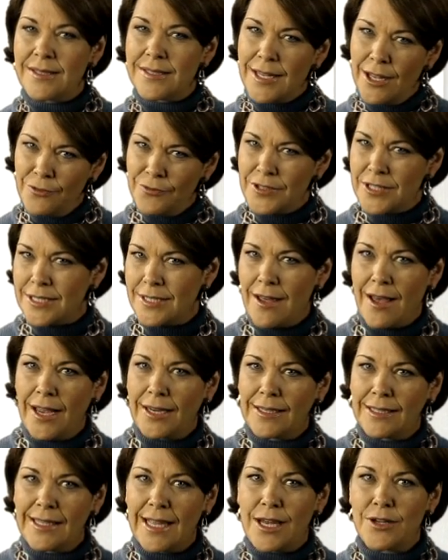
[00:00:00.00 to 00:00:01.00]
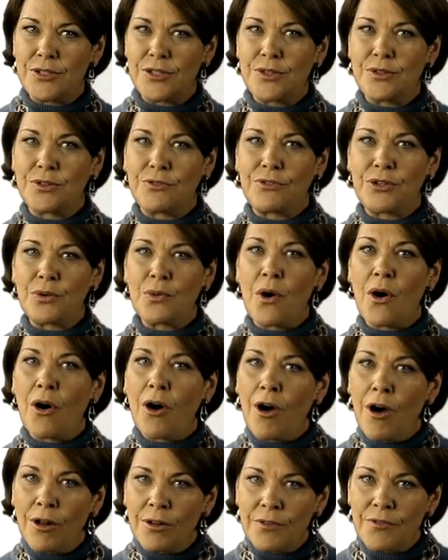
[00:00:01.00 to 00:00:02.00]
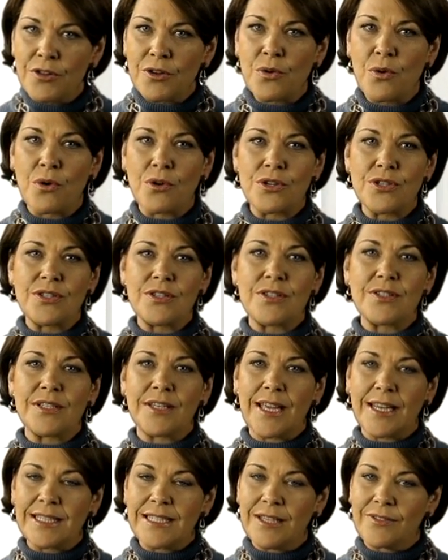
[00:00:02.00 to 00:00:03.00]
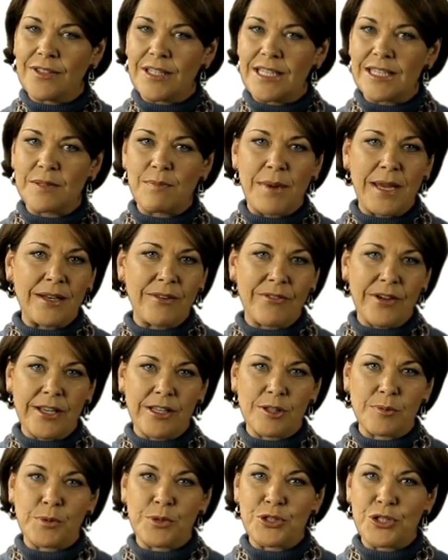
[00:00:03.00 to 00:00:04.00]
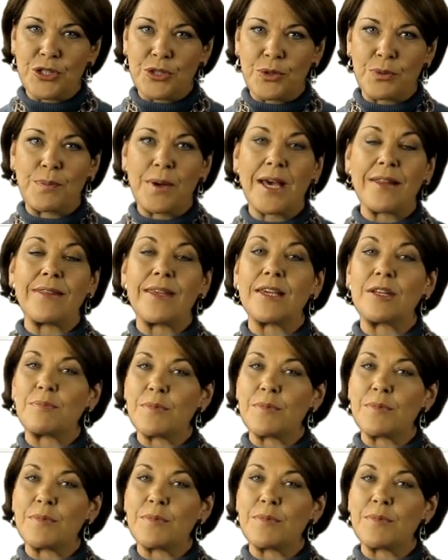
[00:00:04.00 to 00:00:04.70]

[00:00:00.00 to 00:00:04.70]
Self-Assign allows you to view all of the courses and activities made available to you by the